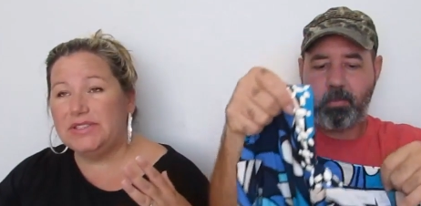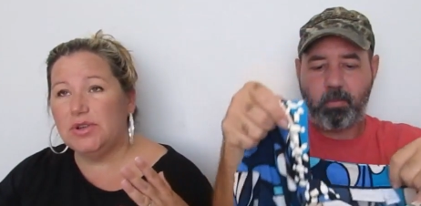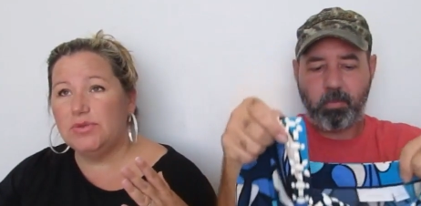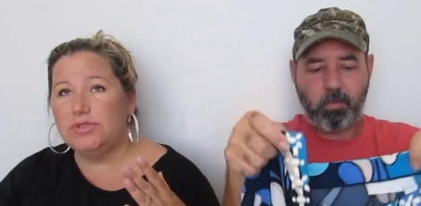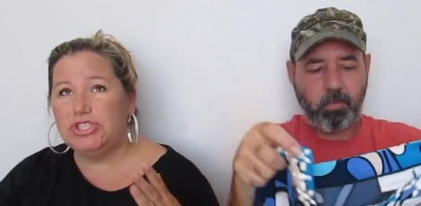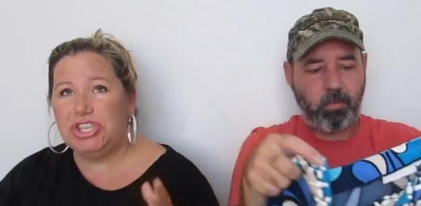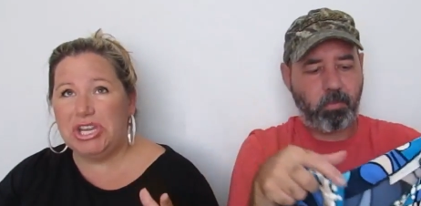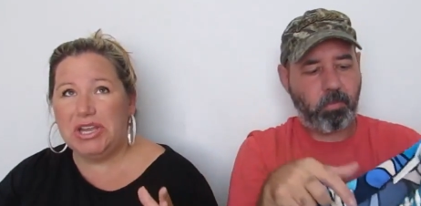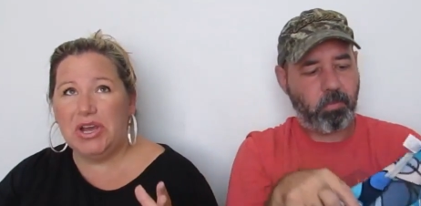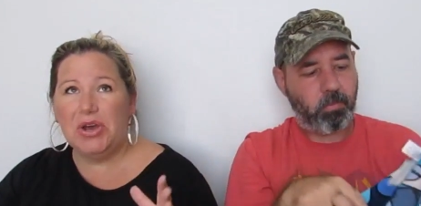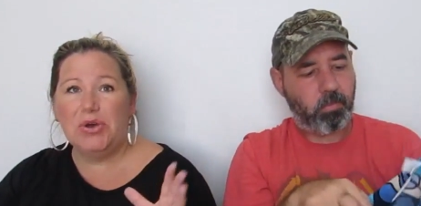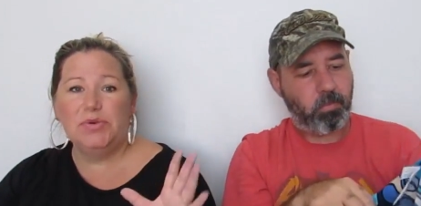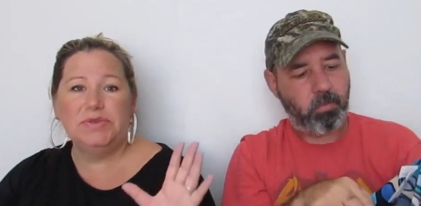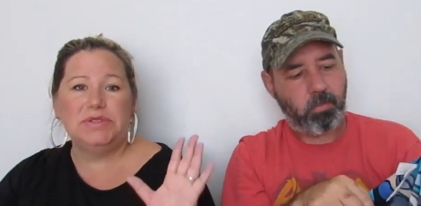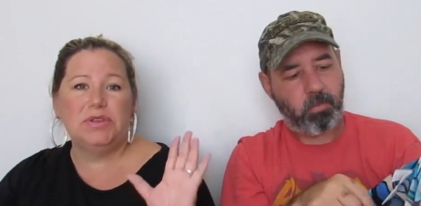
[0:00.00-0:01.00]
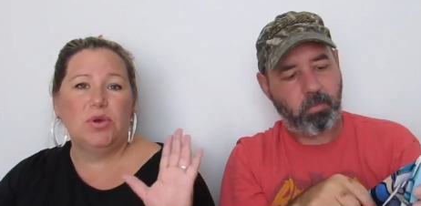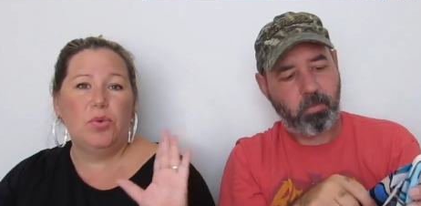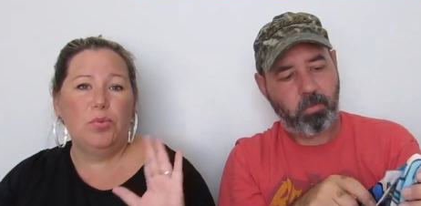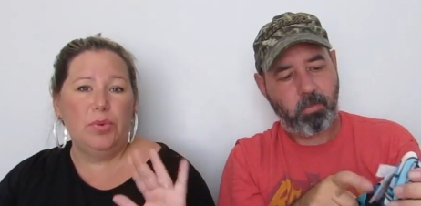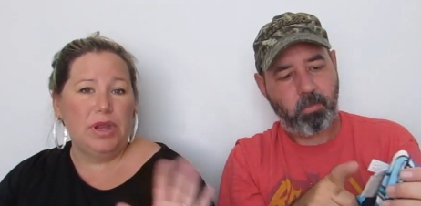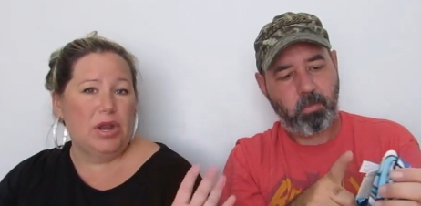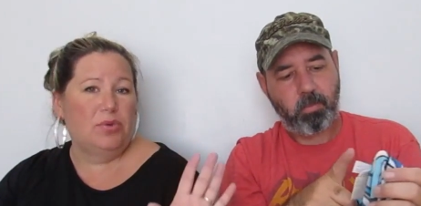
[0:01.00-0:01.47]
Speaker 1: so Chicos,
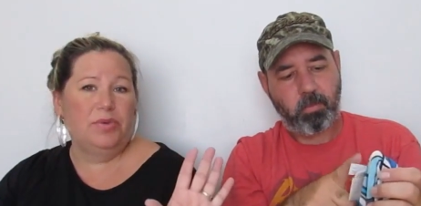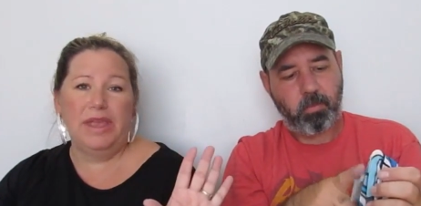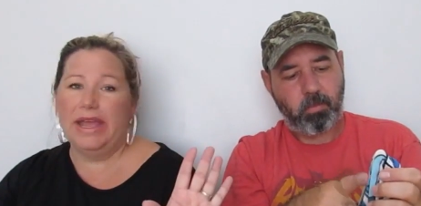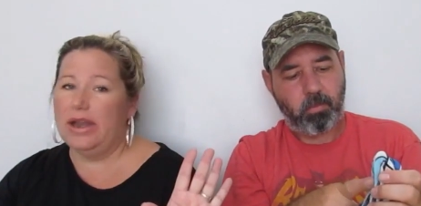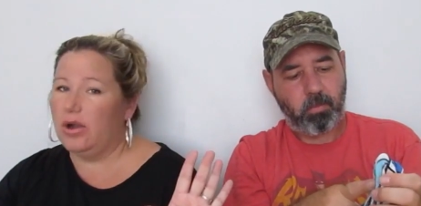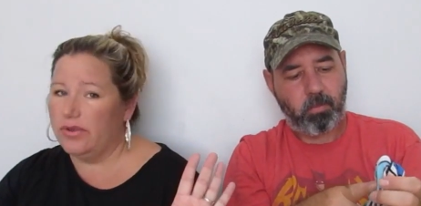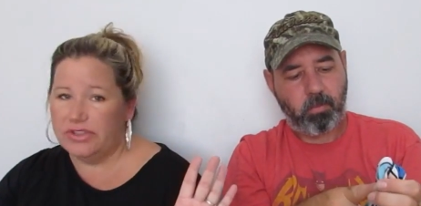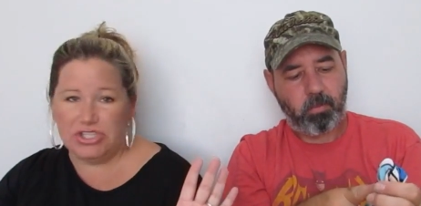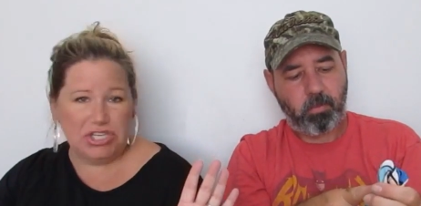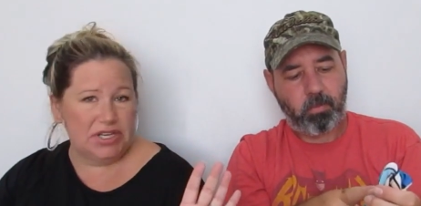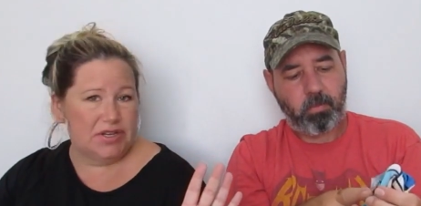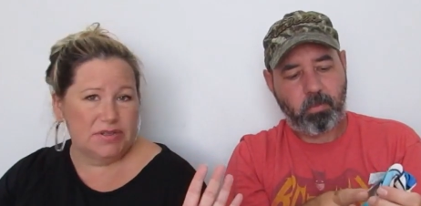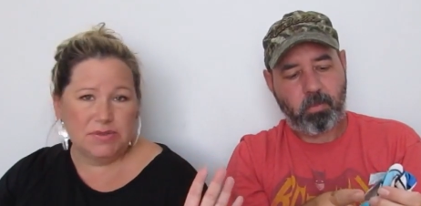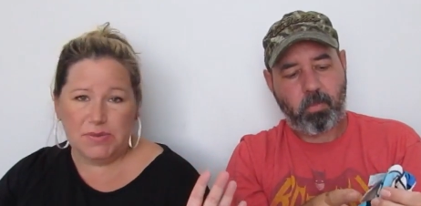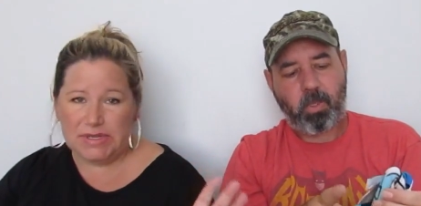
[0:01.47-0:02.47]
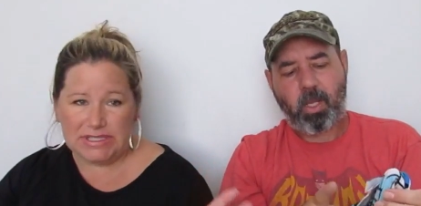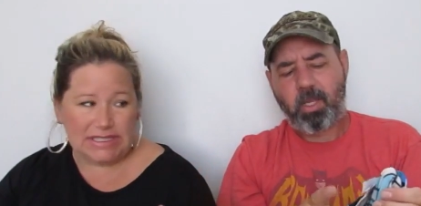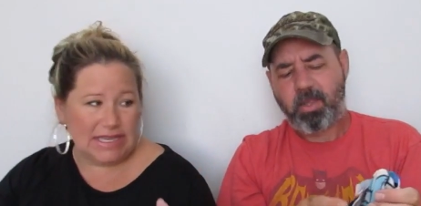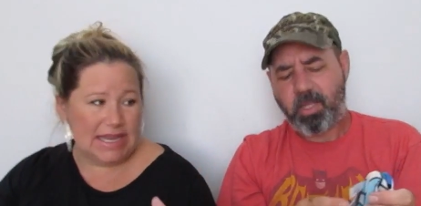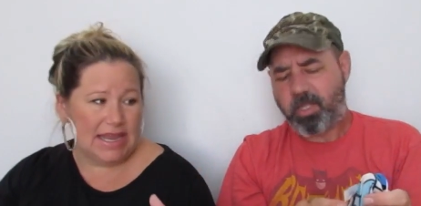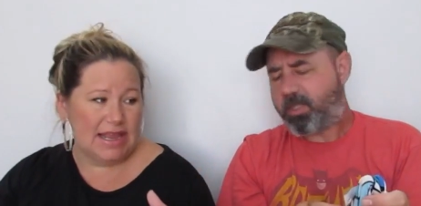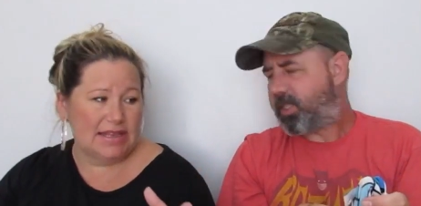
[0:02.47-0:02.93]
we don't get all the Chicos we see.
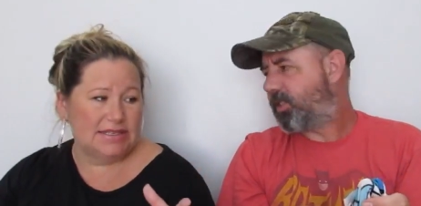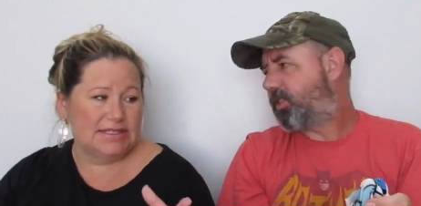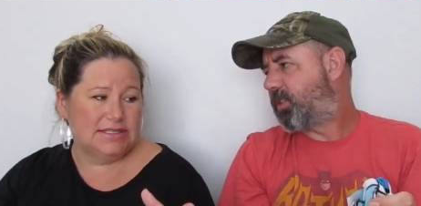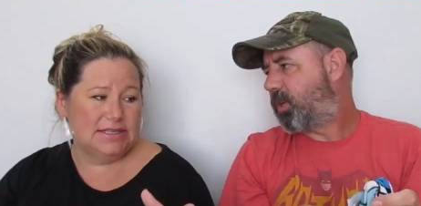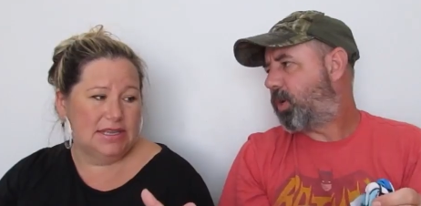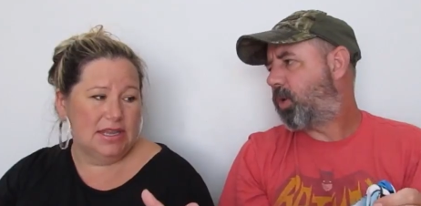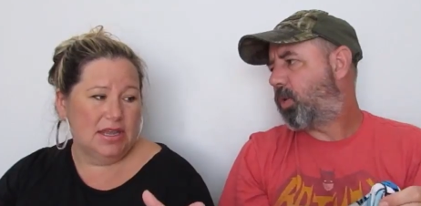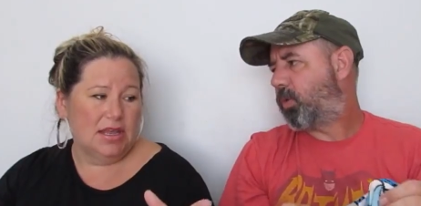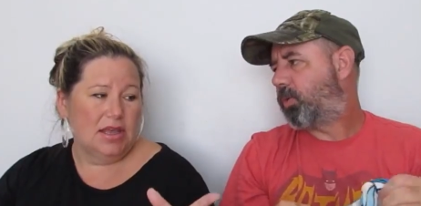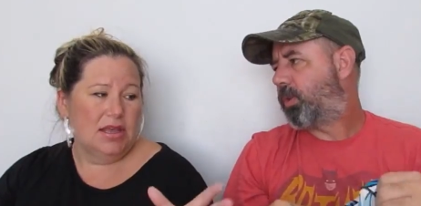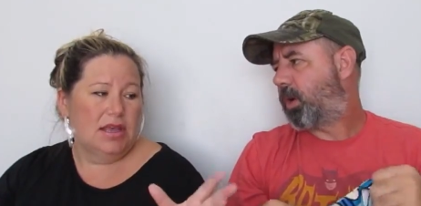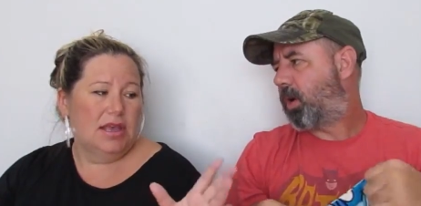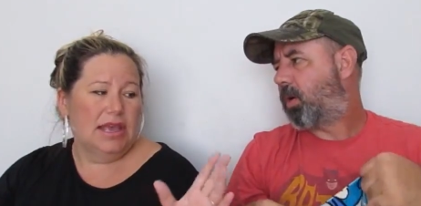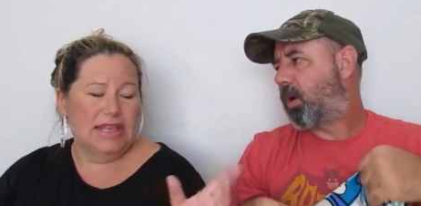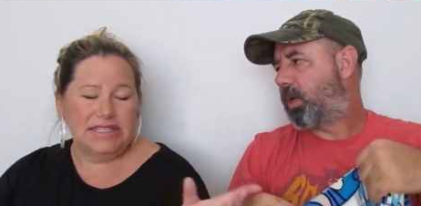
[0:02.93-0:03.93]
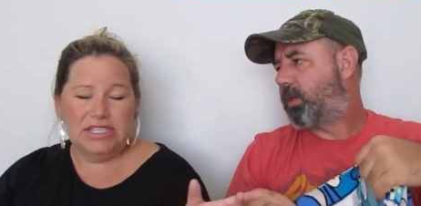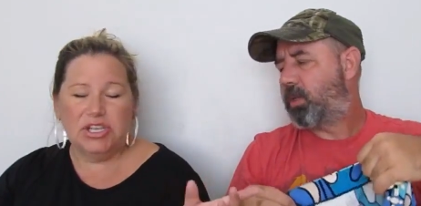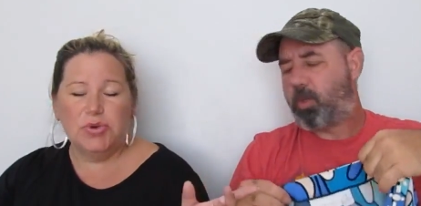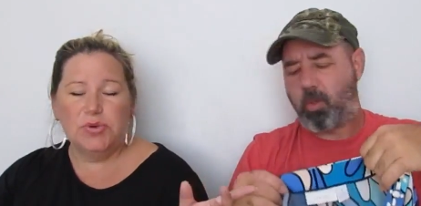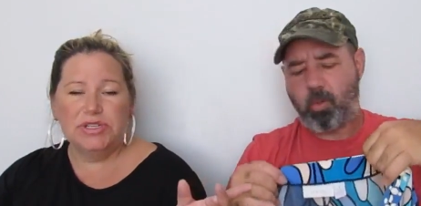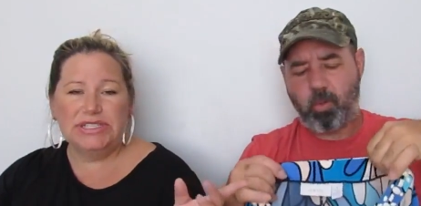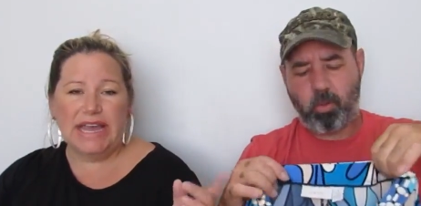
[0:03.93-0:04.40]
Speaker 2: This is new though.
Speaker 1: It's a
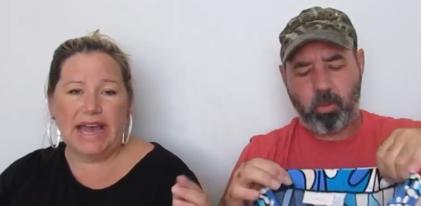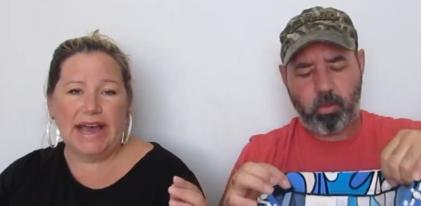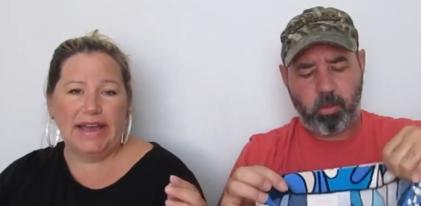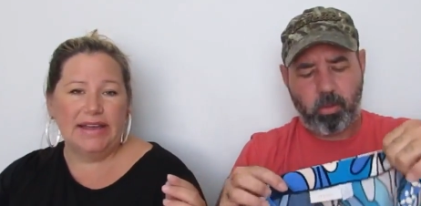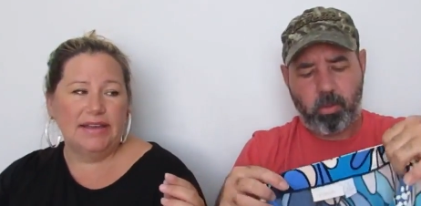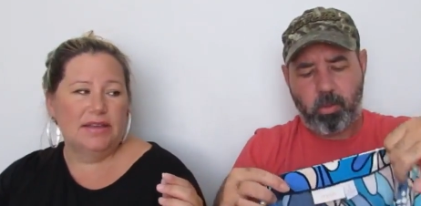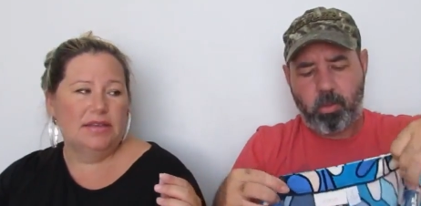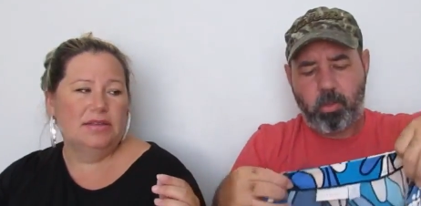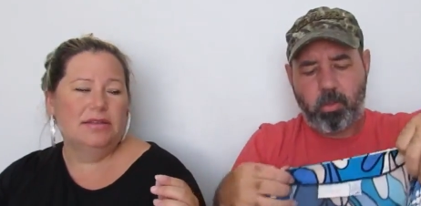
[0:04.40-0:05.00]
newer tag.